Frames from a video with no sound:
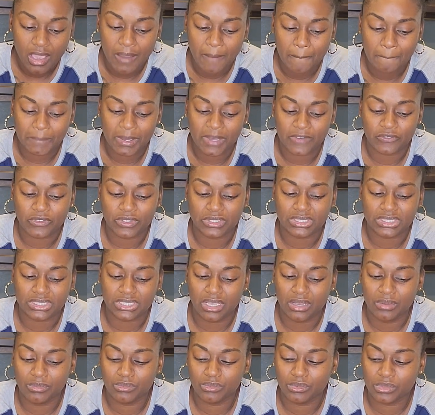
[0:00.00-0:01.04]
But for
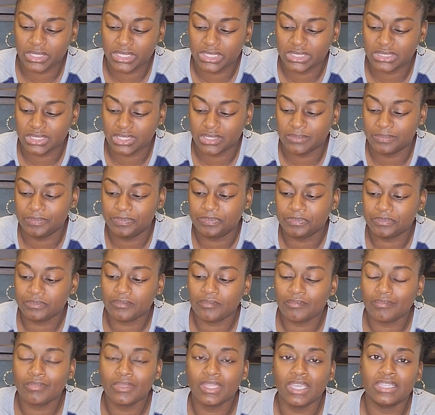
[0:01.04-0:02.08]
some reason,
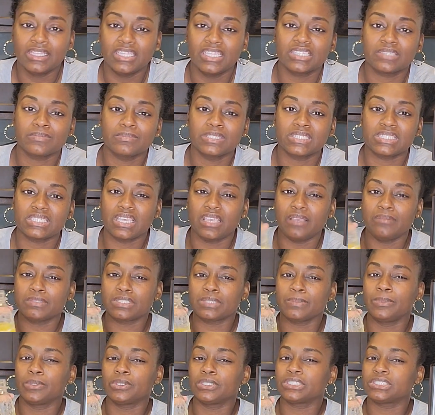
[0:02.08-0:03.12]
this one seems
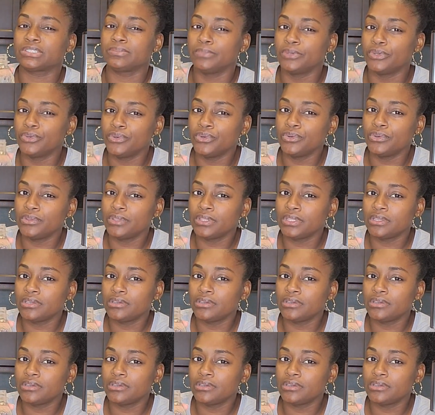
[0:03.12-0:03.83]
more smooth